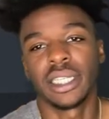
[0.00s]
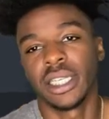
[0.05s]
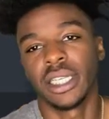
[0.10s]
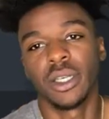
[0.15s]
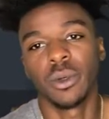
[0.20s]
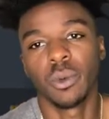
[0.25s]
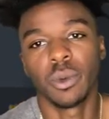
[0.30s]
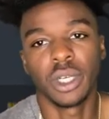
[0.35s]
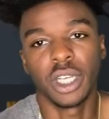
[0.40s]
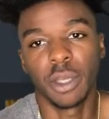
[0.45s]

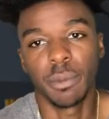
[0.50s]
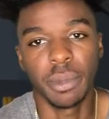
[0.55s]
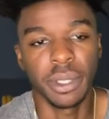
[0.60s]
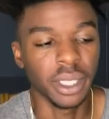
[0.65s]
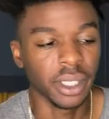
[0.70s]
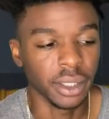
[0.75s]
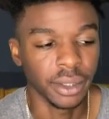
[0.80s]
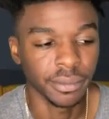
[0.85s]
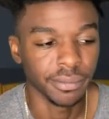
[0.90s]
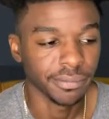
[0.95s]
it would have
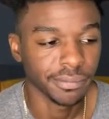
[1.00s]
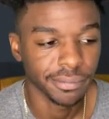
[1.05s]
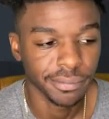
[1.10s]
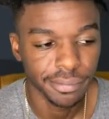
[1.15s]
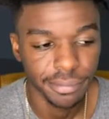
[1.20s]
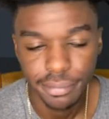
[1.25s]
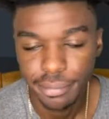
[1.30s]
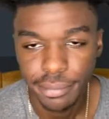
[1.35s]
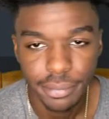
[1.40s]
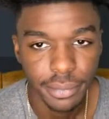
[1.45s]
been
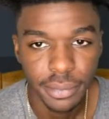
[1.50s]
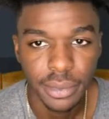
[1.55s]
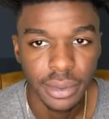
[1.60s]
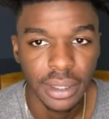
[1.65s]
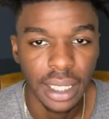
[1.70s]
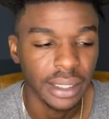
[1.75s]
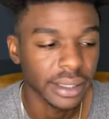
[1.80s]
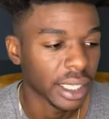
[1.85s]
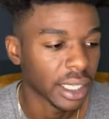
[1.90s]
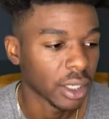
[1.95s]

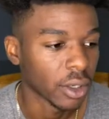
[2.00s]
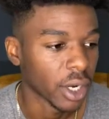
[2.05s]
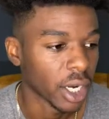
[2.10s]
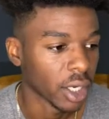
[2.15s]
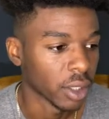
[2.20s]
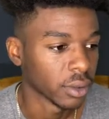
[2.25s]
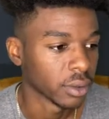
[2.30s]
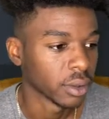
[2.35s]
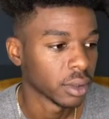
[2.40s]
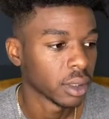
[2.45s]
not that
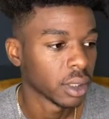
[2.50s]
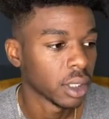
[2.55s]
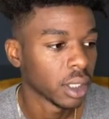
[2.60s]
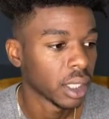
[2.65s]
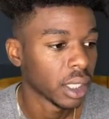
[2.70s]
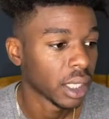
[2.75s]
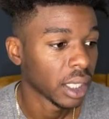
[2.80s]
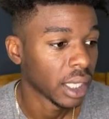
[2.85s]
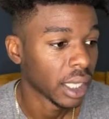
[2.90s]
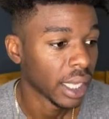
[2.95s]
great.
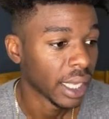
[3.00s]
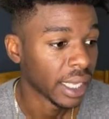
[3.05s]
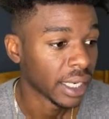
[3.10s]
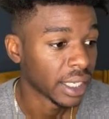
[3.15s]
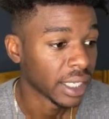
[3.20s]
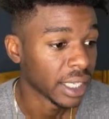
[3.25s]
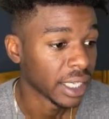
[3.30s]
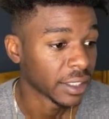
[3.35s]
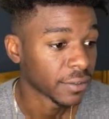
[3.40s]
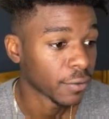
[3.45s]

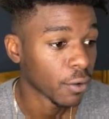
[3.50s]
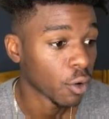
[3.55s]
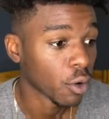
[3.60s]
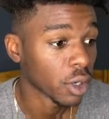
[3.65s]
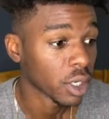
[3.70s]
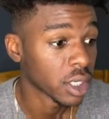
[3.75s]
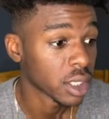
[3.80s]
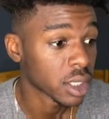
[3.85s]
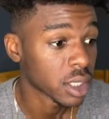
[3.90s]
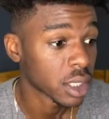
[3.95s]
And then as
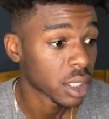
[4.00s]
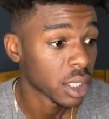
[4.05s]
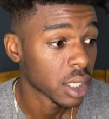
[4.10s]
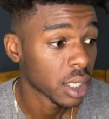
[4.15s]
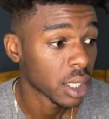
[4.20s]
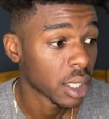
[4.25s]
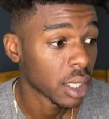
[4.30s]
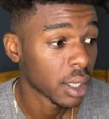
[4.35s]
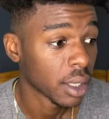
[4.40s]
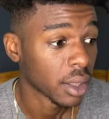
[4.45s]
far as
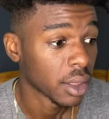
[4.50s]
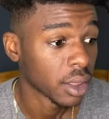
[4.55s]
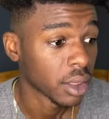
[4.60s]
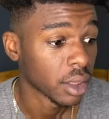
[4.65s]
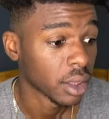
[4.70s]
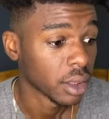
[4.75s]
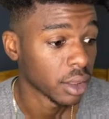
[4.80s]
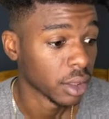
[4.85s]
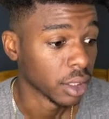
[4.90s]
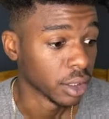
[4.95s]

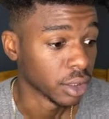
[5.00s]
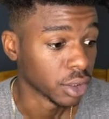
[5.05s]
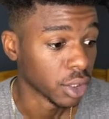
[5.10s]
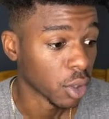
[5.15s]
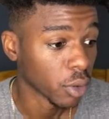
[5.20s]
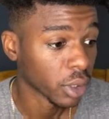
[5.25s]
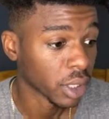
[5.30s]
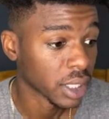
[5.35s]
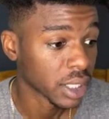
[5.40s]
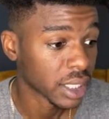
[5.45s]
the
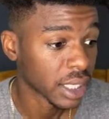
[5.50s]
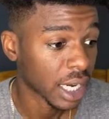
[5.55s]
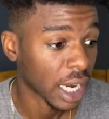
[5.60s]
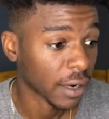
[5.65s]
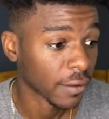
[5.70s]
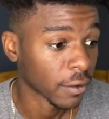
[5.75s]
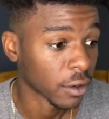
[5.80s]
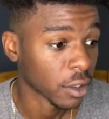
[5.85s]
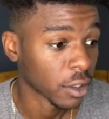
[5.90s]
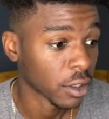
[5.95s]
tokens that
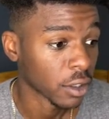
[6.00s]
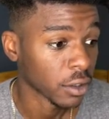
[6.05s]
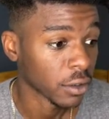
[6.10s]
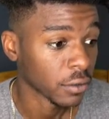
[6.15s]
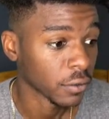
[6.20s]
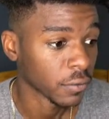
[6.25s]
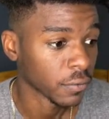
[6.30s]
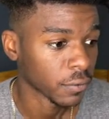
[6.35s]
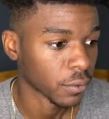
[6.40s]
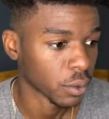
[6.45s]
I've
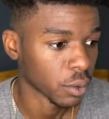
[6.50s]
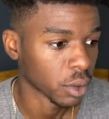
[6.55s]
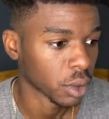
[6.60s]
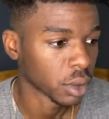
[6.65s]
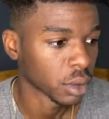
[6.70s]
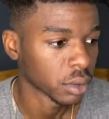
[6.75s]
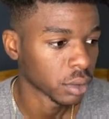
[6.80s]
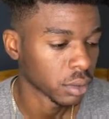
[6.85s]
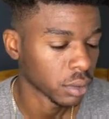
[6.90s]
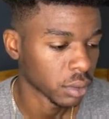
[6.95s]
earned
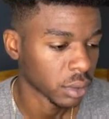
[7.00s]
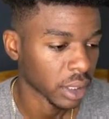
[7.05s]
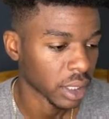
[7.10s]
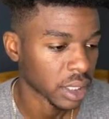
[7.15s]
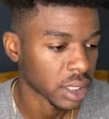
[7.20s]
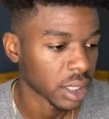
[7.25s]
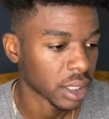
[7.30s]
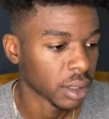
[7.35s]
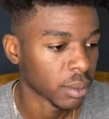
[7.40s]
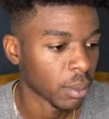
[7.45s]
for, like I
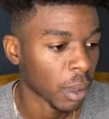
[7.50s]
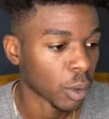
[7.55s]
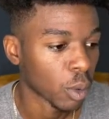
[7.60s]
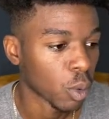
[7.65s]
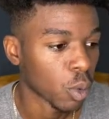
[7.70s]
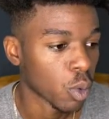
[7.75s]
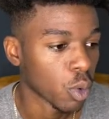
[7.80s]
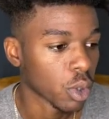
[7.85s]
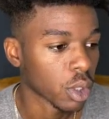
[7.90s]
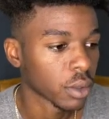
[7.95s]
said, my
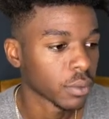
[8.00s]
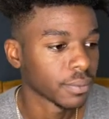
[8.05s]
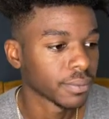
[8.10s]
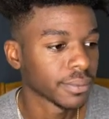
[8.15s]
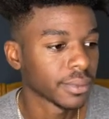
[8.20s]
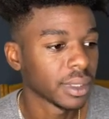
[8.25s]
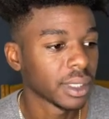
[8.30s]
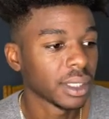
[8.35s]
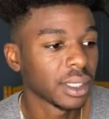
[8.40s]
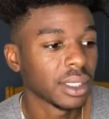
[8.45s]
reward,
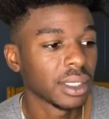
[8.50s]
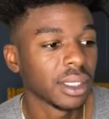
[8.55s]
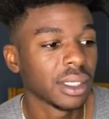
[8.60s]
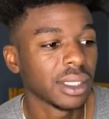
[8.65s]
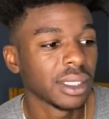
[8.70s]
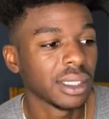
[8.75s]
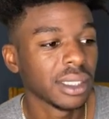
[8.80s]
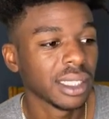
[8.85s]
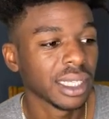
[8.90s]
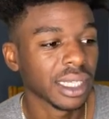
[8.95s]

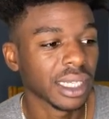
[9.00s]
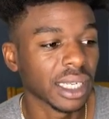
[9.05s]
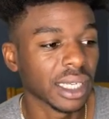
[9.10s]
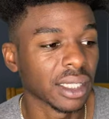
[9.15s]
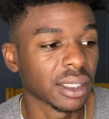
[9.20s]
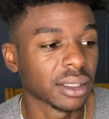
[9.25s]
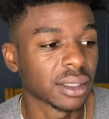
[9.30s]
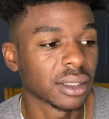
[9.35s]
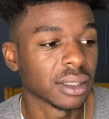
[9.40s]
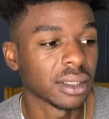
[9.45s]
look at
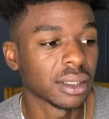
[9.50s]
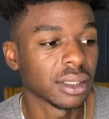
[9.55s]
that.